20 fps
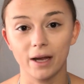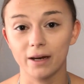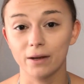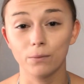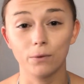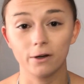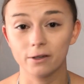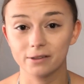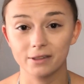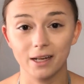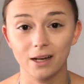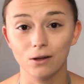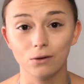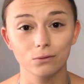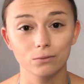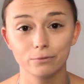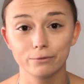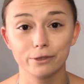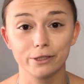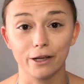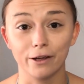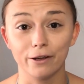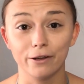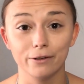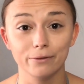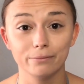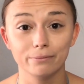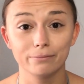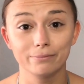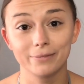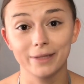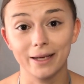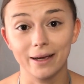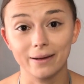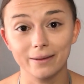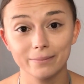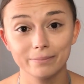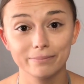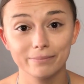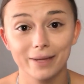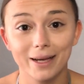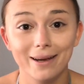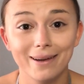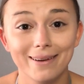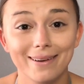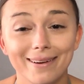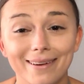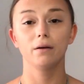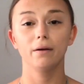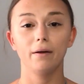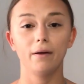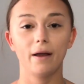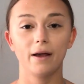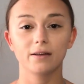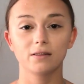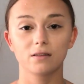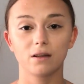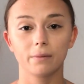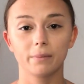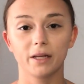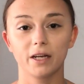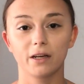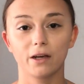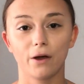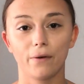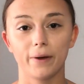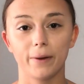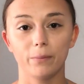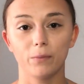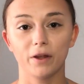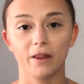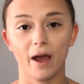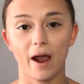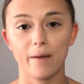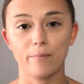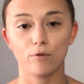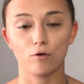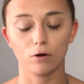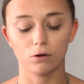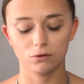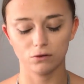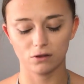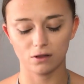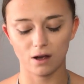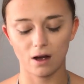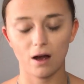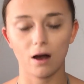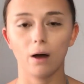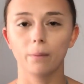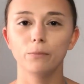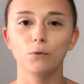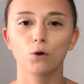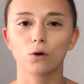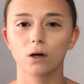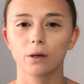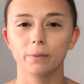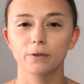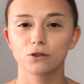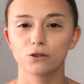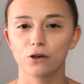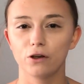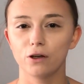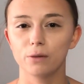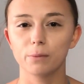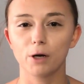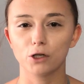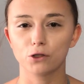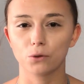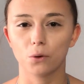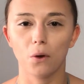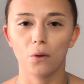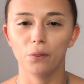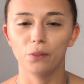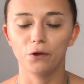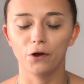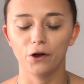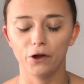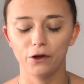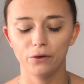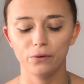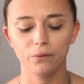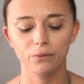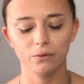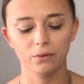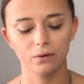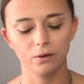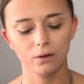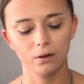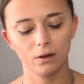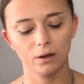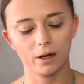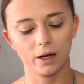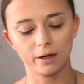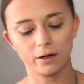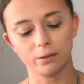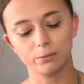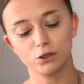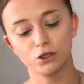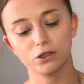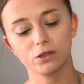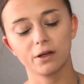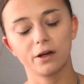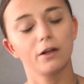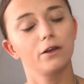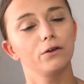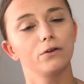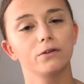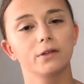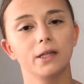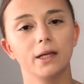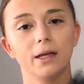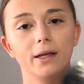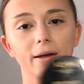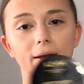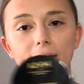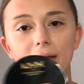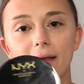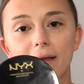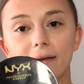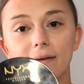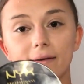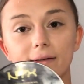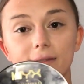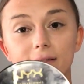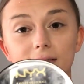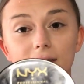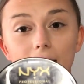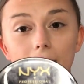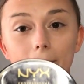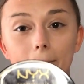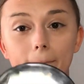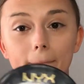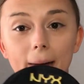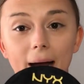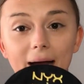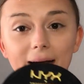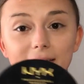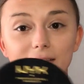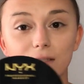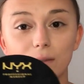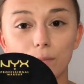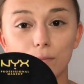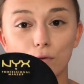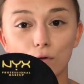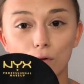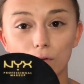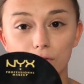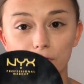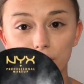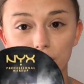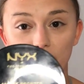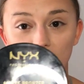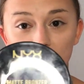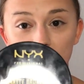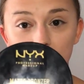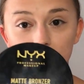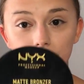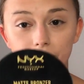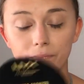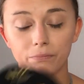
and it works out, so yeah. Next I'm going to go in with a bronzer. I'm not going to put too much on though, and I'm just going to use the NYX matte bronzer,